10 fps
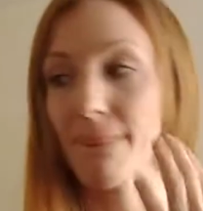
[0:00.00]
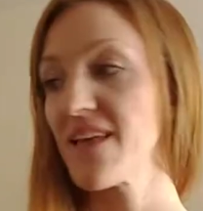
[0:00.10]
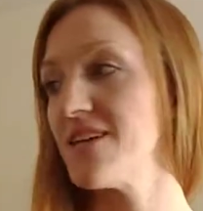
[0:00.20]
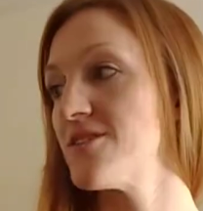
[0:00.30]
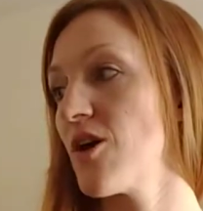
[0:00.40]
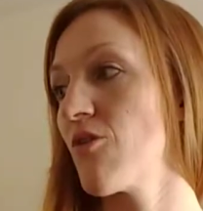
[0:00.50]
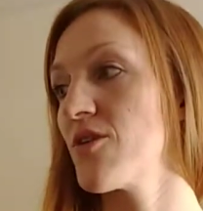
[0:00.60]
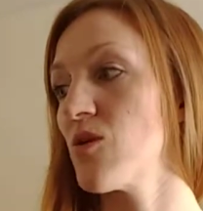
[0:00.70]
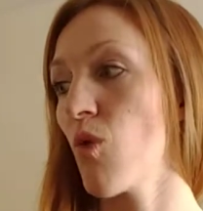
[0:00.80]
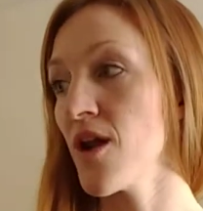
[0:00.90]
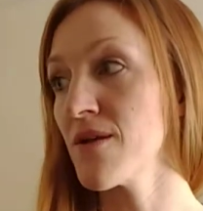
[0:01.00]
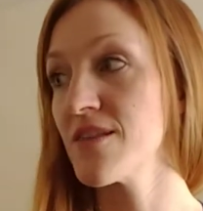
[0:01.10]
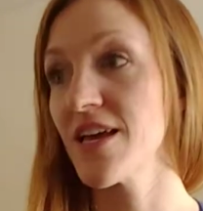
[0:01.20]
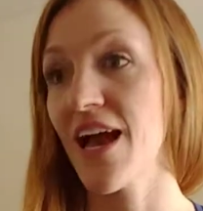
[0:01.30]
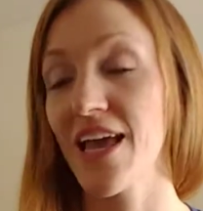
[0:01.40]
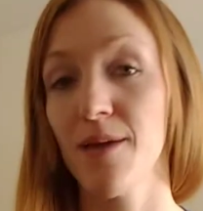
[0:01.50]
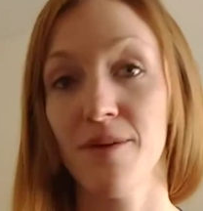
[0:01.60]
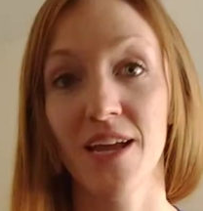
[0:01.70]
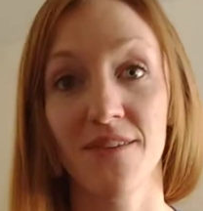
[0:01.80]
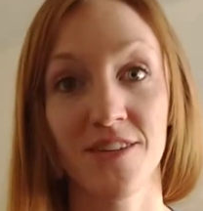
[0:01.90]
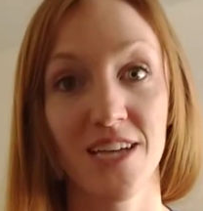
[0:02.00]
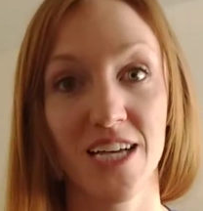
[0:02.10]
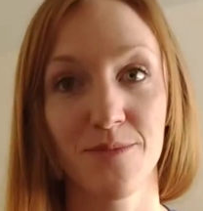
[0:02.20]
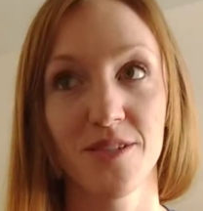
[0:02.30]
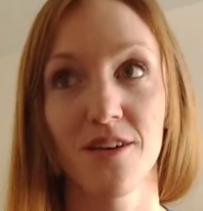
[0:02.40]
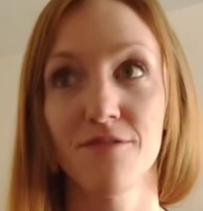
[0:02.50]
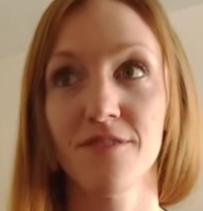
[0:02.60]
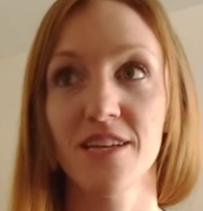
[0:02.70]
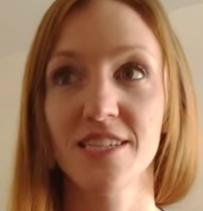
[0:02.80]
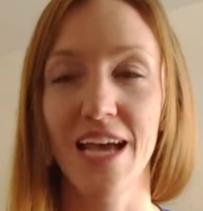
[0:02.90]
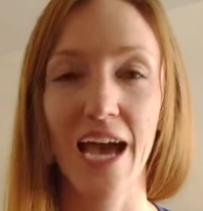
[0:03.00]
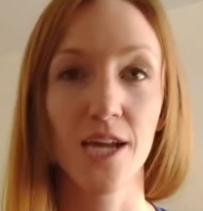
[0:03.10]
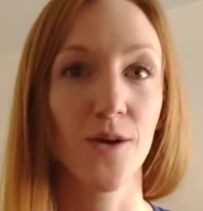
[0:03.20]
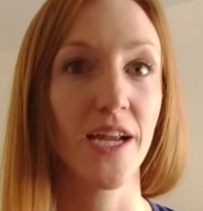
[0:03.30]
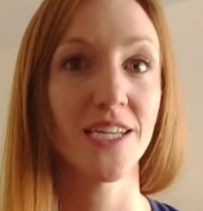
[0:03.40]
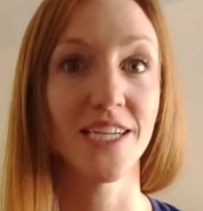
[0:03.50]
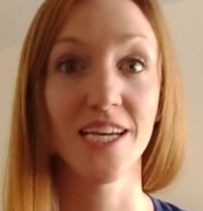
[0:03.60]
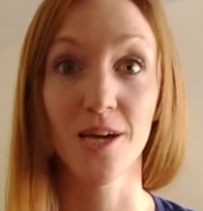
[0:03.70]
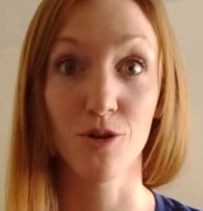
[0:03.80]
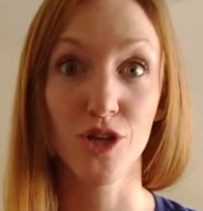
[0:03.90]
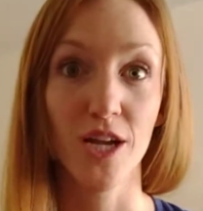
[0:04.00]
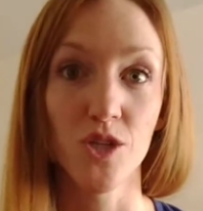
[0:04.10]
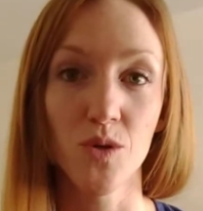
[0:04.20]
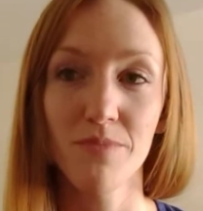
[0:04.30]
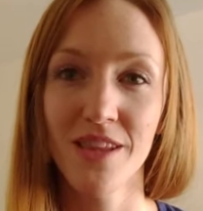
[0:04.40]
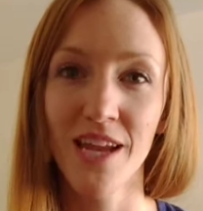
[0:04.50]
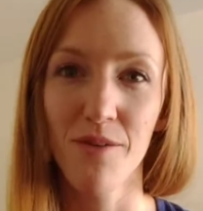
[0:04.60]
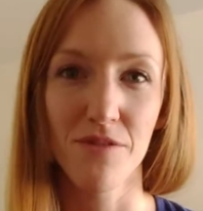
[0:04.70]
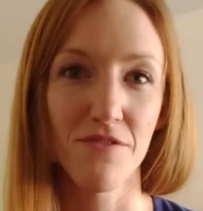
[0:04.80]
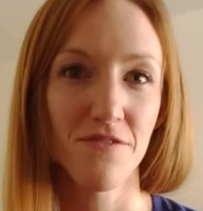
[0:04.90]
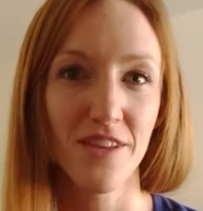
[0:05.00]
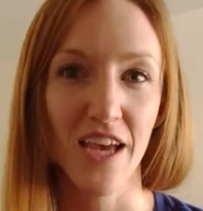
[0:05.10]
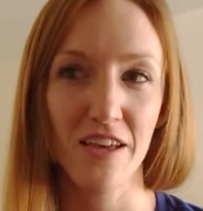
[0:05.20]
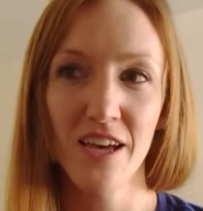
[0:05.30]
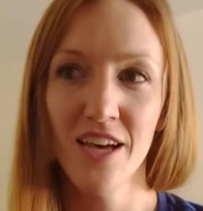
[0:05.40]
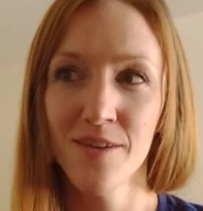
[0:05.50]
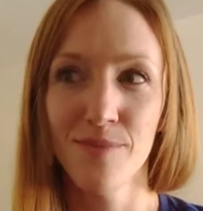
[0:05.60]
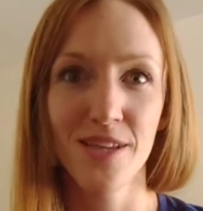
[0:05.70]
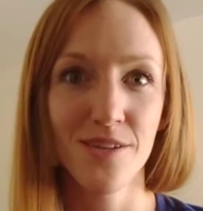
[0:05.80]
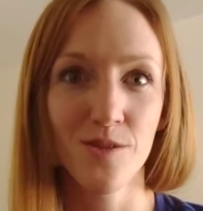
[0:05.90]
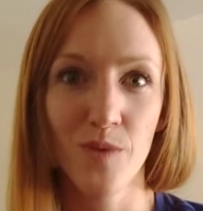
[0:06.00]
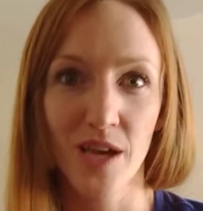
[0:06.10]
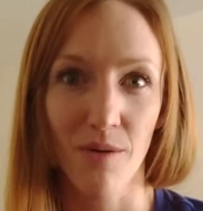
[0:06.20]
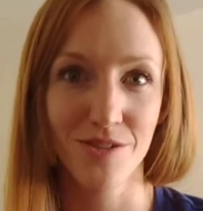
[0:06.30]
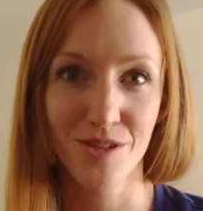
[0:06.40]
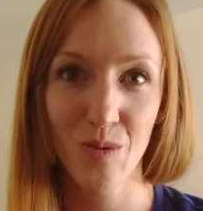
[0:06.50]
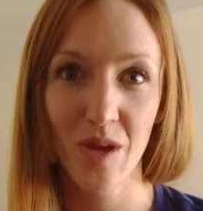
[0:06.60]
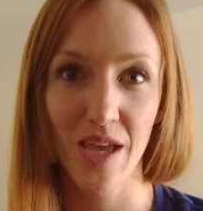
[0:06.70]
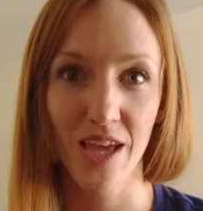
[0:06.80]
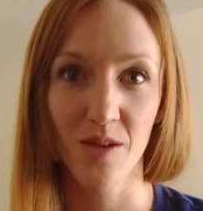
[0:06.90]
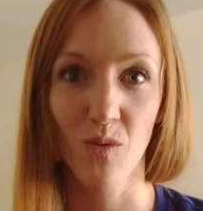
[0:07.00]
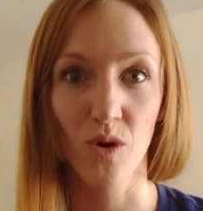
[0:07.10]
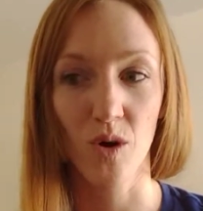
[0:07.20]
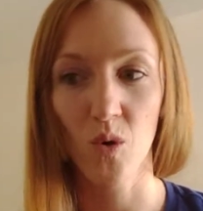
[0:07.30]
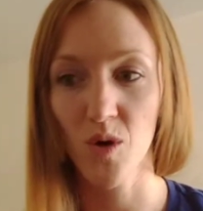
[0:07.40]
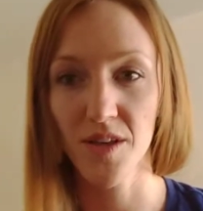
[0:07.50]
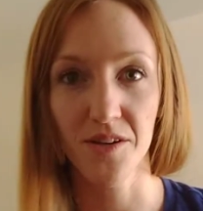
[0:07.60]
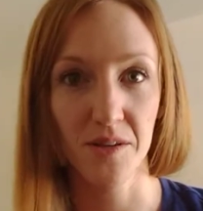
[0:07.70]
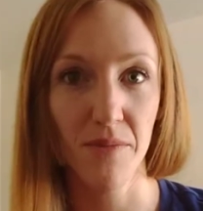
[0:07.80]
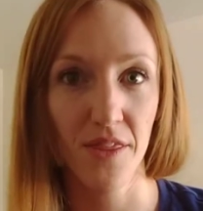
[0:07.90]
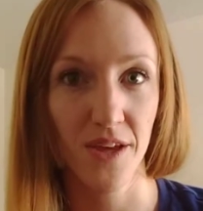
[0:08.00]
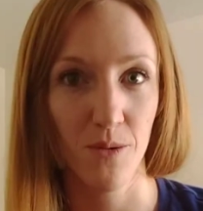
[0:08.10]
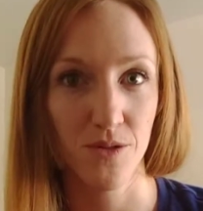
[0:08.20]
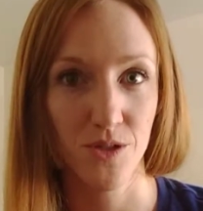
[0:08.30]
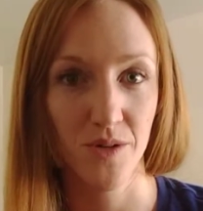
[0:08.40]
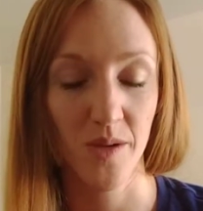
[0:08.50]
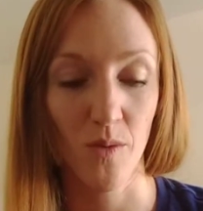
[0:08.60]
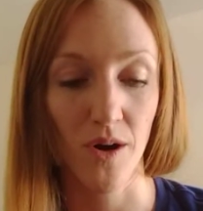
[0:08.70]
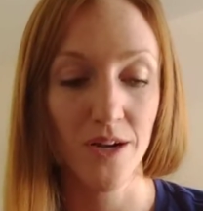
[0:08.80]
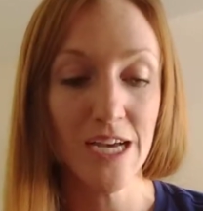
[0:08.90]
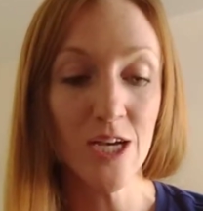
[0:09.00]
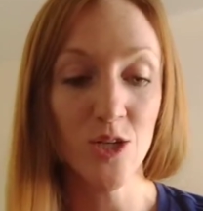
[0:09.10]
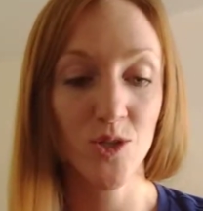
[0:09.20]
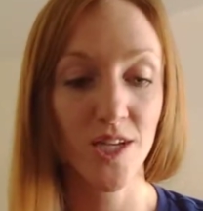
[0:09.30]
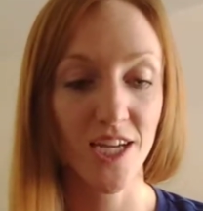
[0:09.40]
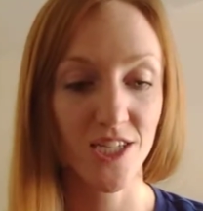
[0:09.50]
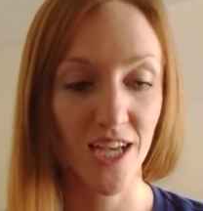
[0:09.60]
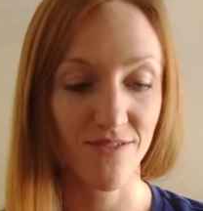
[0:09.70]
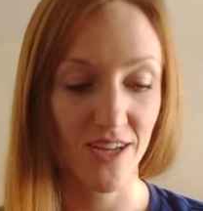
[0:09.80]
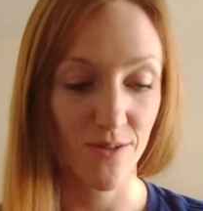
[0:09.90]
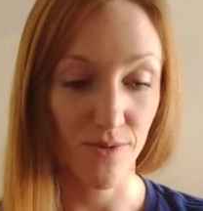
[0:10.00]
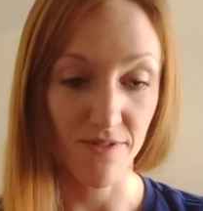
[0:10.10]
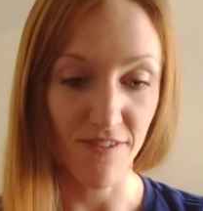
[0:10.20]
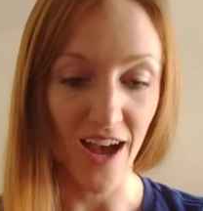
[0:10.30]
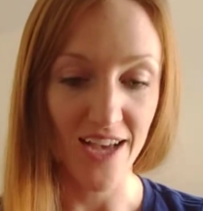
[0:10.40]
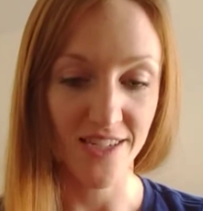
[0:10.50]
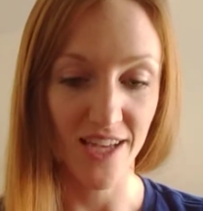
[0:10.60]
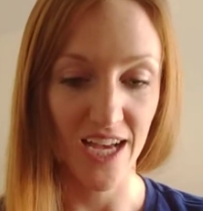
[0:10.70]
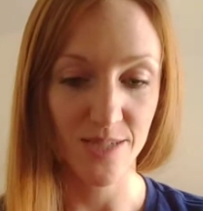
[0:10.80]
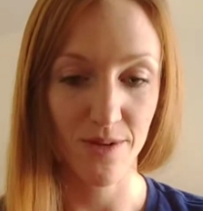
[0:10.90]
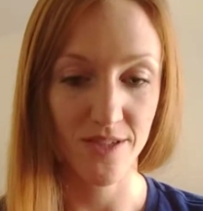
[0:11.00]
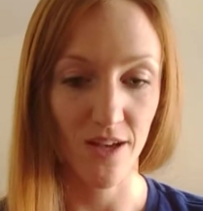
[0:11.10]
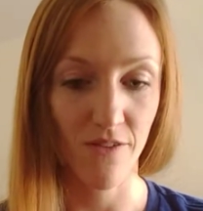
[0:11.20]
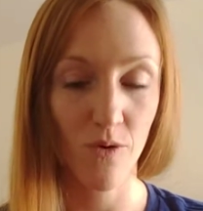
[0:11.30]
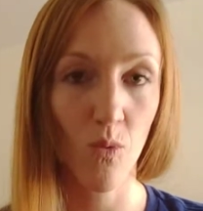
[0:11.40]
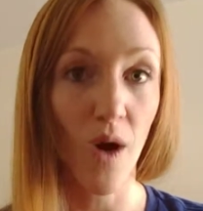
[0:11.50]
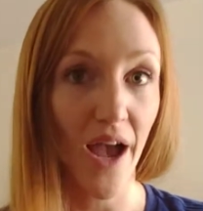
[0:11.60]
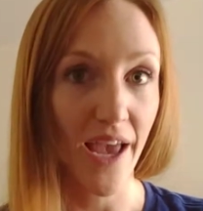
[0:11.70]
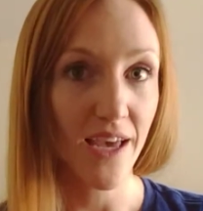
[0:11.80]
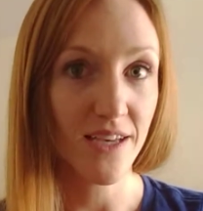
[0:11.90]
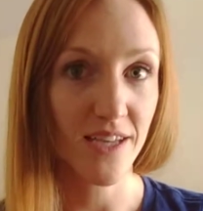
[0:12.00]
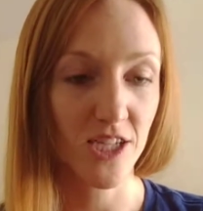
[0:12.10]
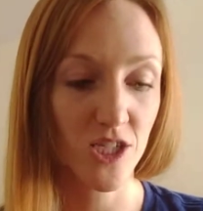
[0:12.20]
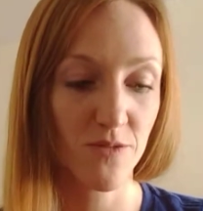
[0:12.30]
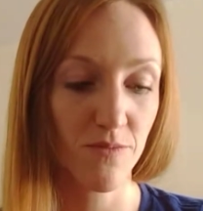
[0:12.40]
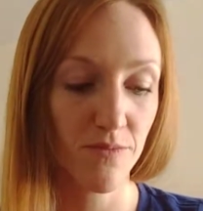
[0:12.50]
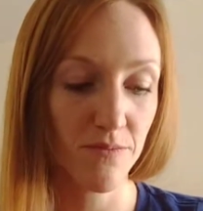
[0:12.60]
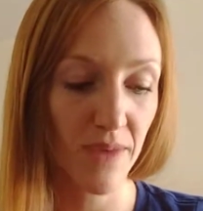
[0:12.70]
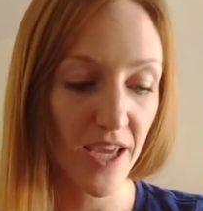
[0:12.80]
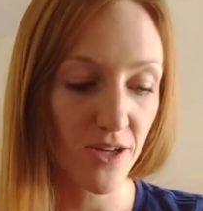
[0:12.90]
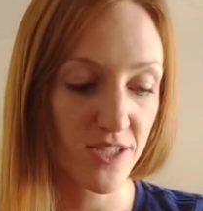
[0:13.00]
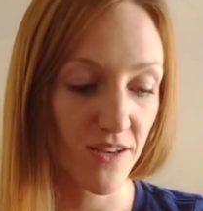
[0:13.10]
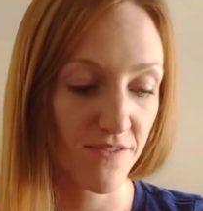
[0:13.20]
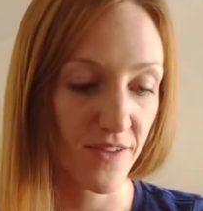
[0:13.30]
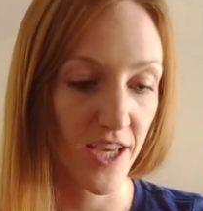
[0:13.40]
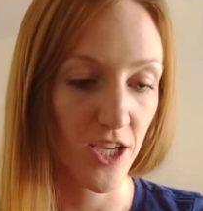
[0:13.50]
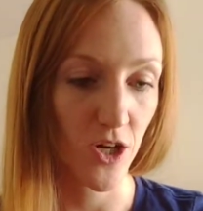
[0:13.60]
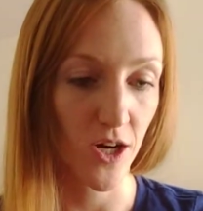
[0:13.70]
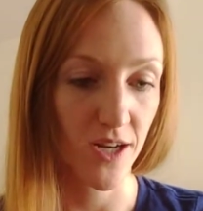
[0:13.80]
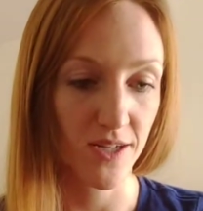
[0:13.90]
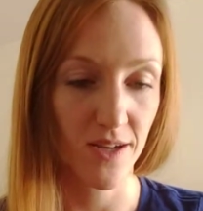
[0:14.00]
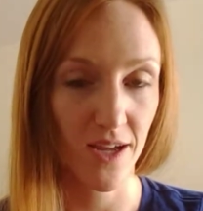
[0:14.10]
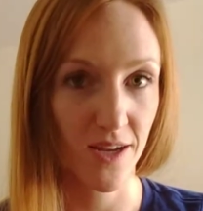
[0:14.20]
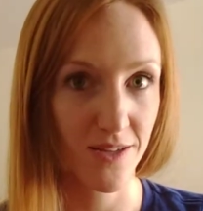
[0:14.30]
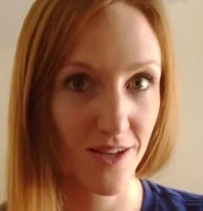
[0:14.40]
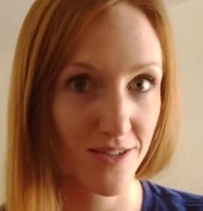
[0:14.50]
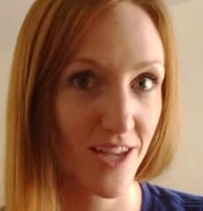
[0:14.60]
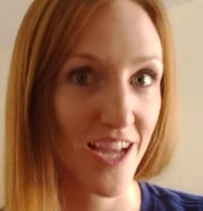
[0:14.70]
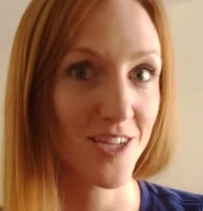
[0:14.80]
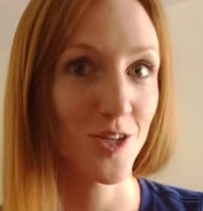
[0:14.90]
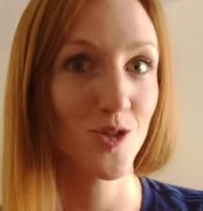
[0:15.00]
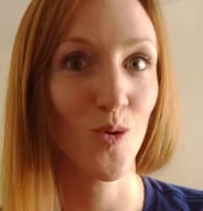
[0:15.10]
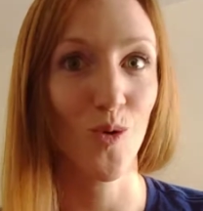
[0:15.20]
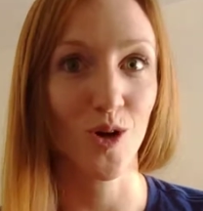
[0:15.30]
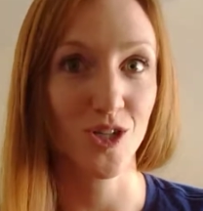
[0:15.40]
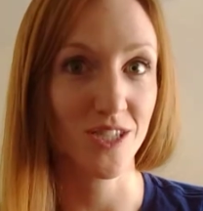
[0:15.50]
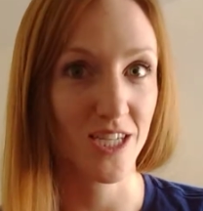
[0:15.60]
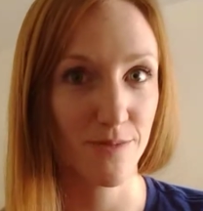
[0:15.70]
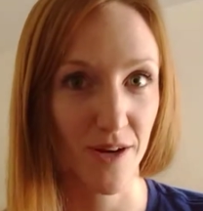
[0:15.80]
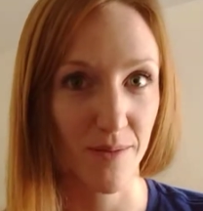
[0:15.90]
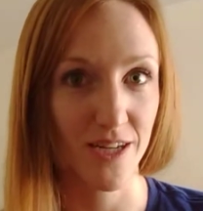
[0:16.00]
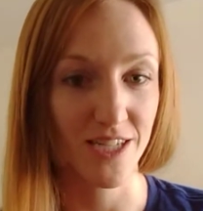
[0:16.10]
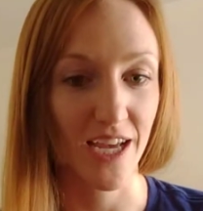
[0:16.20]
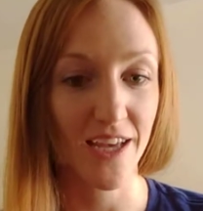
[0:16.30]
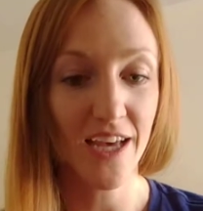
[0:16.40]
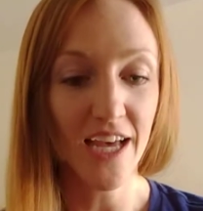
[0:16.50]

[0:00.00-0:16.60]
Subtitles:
And so with the water thing, I kept on having to ask myself, because I had a great idea and I would try to do it, but then I would, like, by the end of the week, I wasn't doing it anymore, or the end of the month, I wasn't doing it anymore. So then I just have to revise and ask myself, well, why? Like, just make yourself feel like you're a scientist or just experimenting.